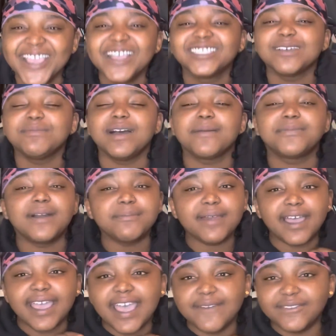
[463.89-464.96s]
So I'm like, bro, I'm
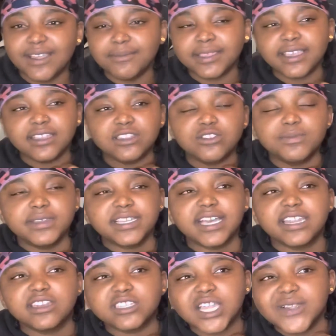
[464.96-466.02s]
not having I'm going to get a little bit
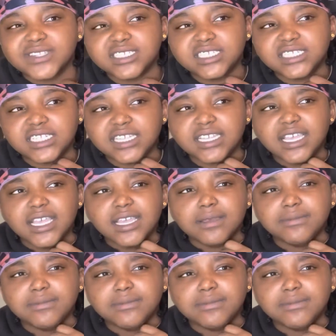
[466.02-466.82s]
kind of nervous shit.